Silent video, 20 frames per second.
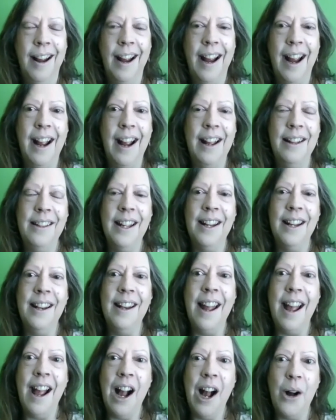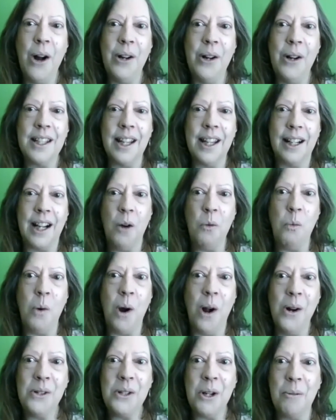And then now it's like I
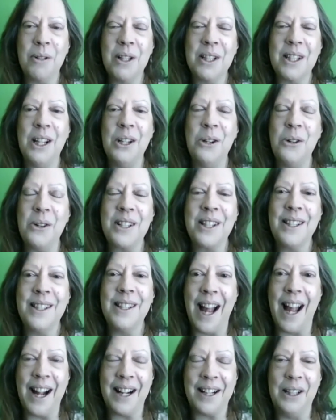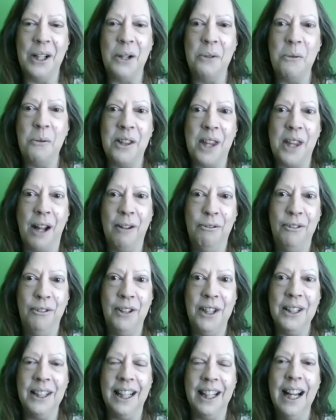welcome, because I know exactly what that
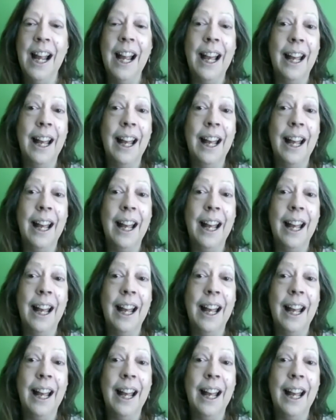feeling.